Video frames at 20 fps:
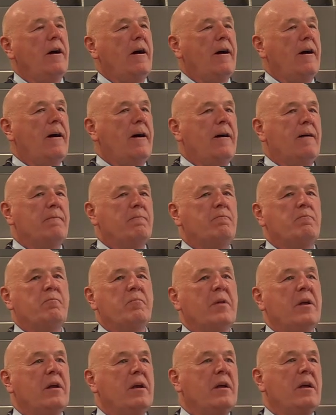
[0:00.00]
Um,
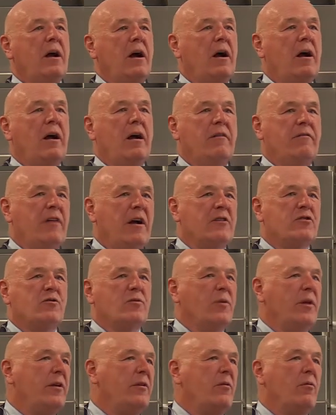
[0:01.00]
uh, eventually,